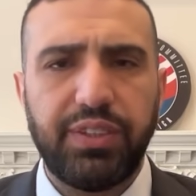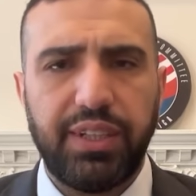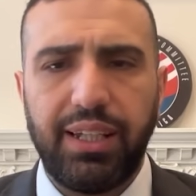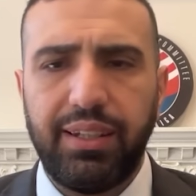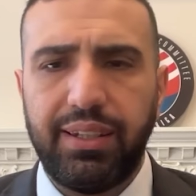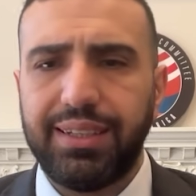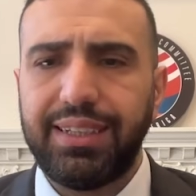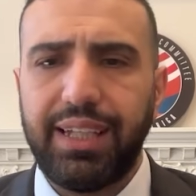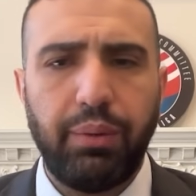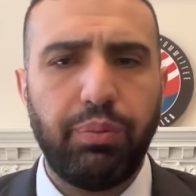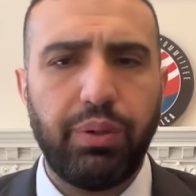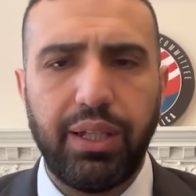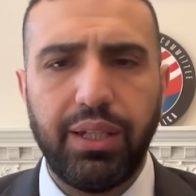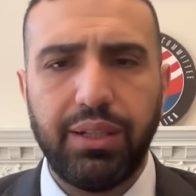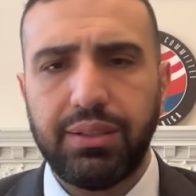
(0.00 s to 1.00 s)
said the same
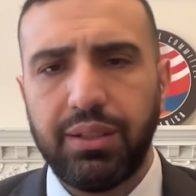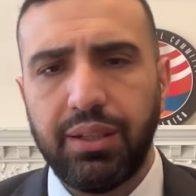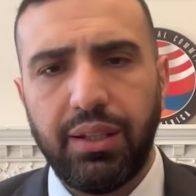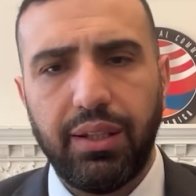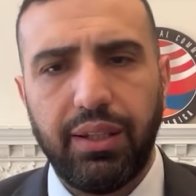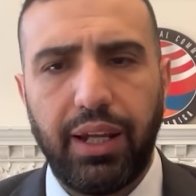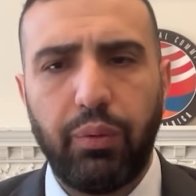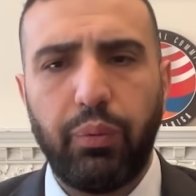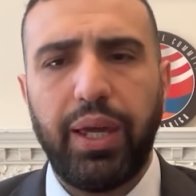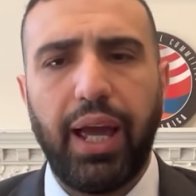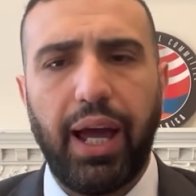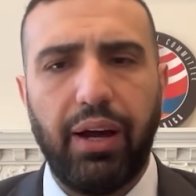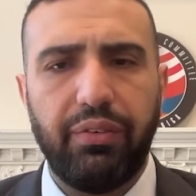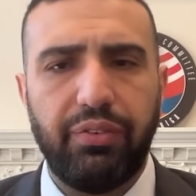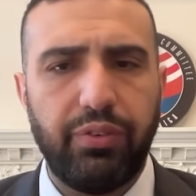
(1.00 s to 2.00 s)
things that we
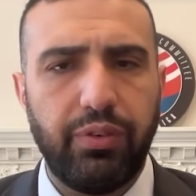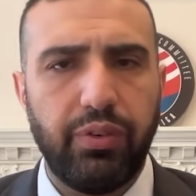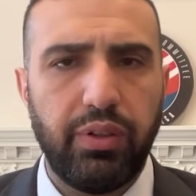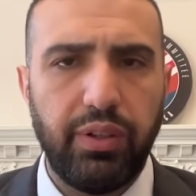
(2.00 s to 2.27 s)
have.